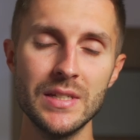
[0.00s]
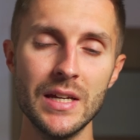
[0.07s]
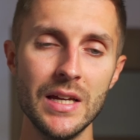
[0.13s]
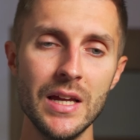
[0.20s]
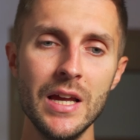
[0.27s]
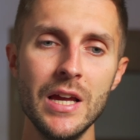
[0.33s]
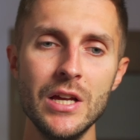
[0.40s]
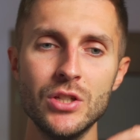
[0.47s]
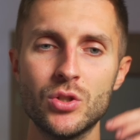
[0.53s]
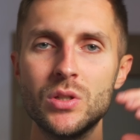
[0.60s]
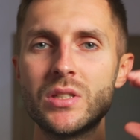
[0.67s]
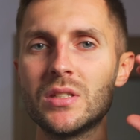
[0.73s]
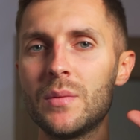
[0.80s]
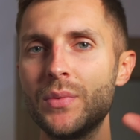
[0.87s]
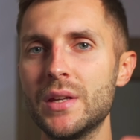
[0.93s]
say. So
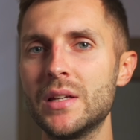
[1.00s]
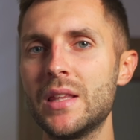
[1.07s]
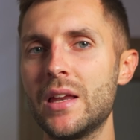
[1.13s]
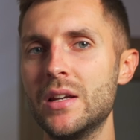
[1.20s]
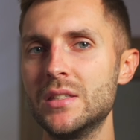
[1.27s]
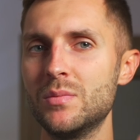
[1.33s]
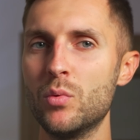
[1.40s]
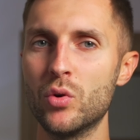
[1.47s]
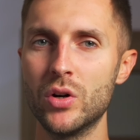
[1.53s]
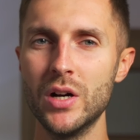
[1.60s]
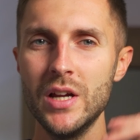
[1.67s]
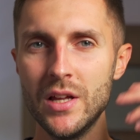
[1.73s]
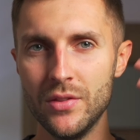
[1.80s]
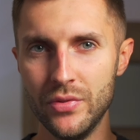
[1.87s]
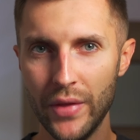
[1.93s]
it's something that is more
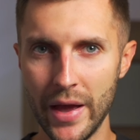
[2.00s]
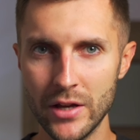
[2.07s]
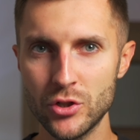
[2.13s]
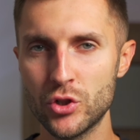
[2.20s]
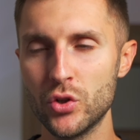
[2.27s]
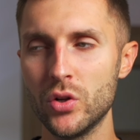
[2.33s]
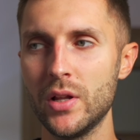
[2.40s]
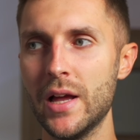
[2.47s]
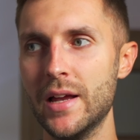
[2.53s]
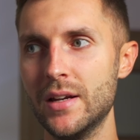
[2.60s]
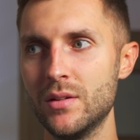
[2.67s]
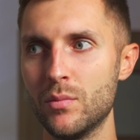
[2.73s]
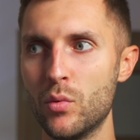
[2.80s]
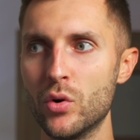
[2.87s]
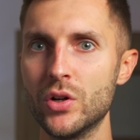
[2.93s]
natural
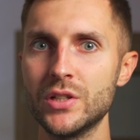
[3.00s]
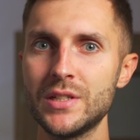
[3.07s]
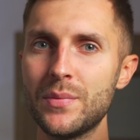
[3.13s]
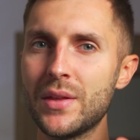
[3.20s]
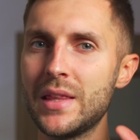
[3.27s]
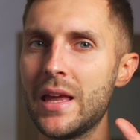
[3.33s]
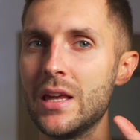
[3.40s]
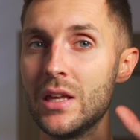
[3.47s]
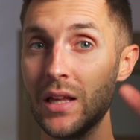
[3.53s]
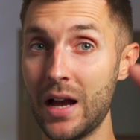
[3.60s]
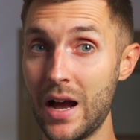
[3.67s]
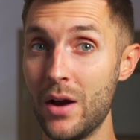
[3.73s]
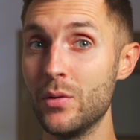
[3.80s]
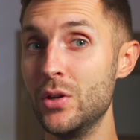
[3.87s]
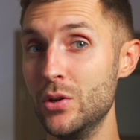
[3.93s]
and more something that
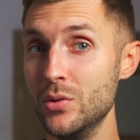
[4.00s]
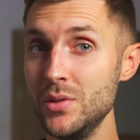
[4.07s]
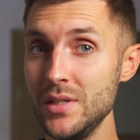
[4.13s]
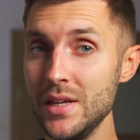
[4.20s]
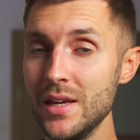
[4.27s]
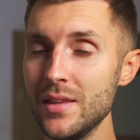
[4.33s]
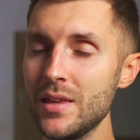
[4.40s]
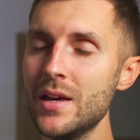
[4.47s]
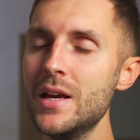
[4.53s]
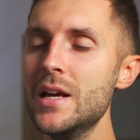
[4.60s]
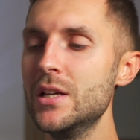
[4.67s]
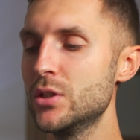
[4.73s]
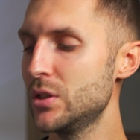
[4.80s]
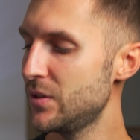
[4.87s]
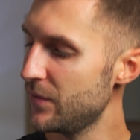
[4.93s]
how you see it.
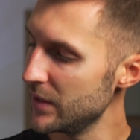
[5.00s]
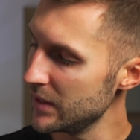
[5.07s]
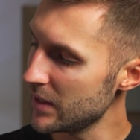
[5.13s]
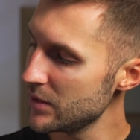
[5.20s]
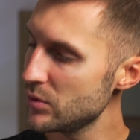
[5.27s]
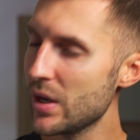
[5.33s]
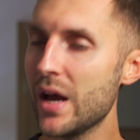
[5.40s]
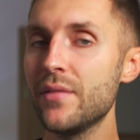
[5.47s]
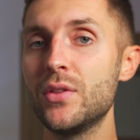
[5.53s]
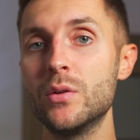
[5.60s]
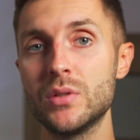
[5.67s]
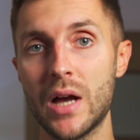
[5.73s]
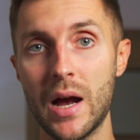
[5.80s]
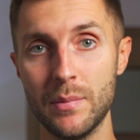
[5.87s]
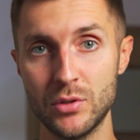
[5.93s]
So it's very nice to have
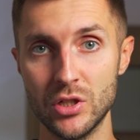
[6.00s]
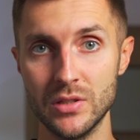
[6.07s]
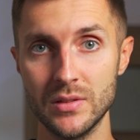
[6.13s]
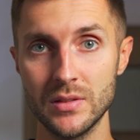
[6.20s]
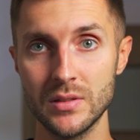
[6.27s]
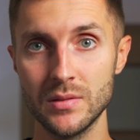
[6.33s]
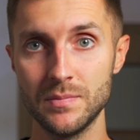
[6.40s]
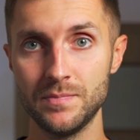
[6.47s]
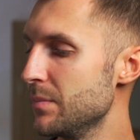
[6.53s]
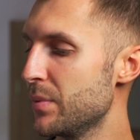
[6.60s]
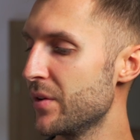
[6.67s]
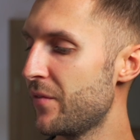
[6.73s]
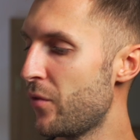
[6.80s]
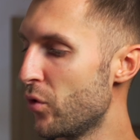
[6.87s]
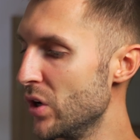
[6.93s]
those options. The
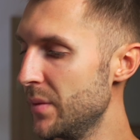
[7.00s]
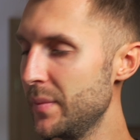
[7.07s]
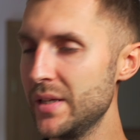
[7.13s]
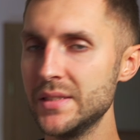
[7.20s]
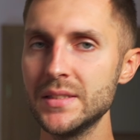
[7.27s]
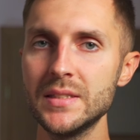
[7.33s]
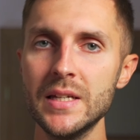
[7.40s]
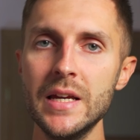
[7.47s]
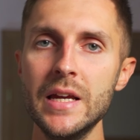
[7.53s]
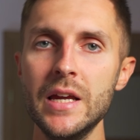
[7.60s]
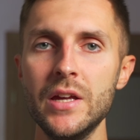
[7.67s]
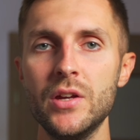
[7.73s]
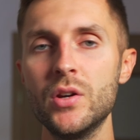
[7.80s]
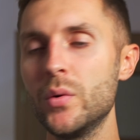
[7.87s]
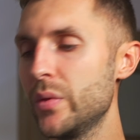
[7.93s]
performance,
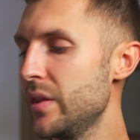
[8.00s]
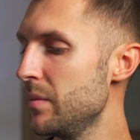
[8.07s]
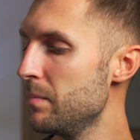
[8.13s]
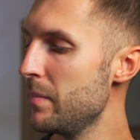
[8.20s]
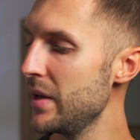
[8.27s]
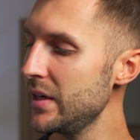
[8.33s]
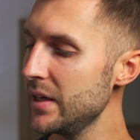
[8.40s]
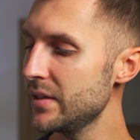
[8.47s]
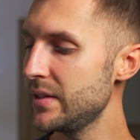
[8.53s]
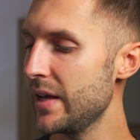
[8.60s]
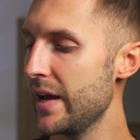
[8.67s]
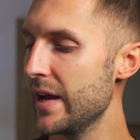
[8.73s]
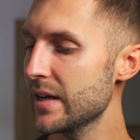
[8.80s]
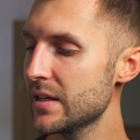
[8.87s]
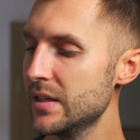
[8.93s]
you know, the
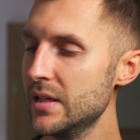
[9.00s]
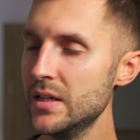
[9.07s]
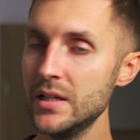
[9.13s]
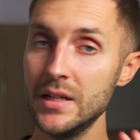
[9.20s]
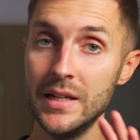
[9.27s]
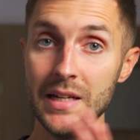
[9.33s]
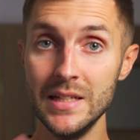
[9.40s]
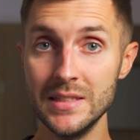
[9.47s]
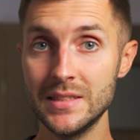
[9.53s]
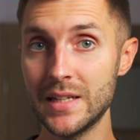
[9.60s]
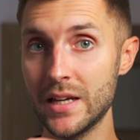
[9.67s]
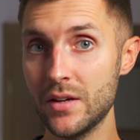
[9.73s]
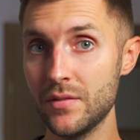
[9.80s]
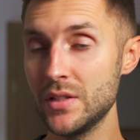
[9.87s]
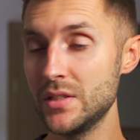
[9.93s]
MediaTek
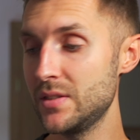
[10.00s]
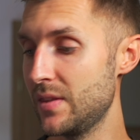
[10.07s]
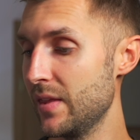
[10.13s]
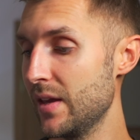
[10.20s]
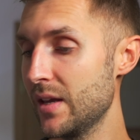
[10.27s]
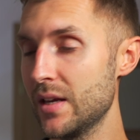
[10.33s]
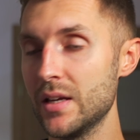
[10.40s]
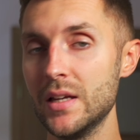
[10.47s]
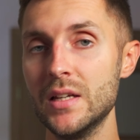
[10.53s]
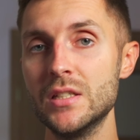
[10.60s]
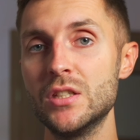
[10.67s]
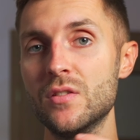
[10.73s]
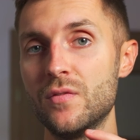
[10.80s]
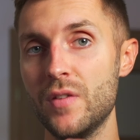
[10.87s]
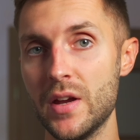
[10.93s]
inside of this thing
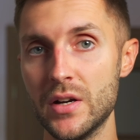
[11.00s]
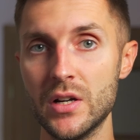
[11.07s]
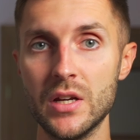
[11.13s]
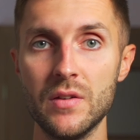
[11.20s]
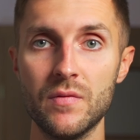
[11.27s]
is very,